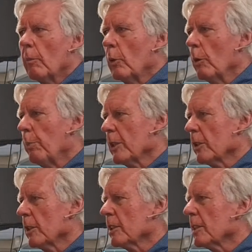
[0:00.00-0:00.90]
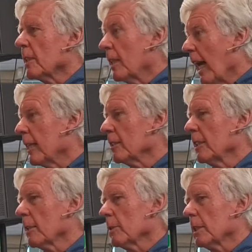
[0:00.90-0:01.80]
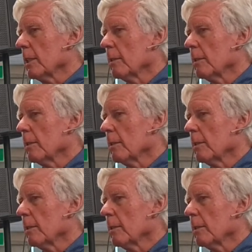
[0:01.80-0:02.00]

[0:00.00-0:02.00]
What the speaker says: Root bitterness. That is iniquity.